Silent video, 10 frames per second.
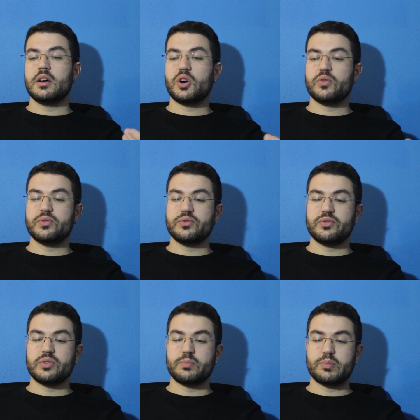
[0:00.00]
often
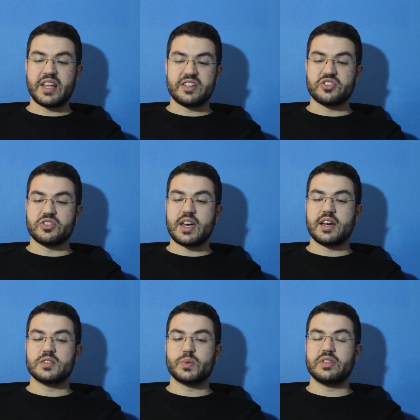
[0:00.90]
for pleasure
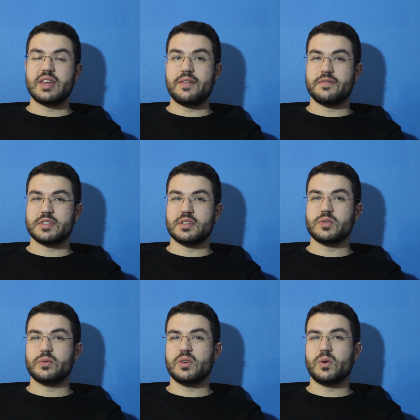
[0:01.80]
and with emphasis
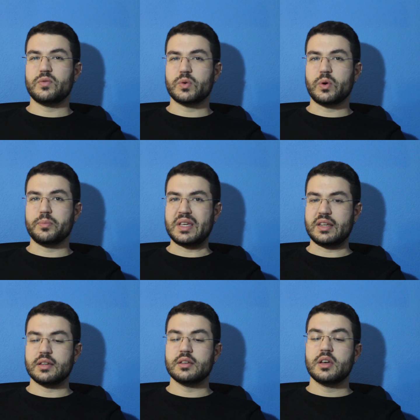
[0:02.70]
on the overall
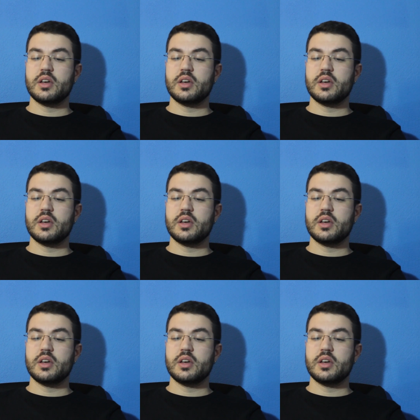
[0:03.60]
meaning,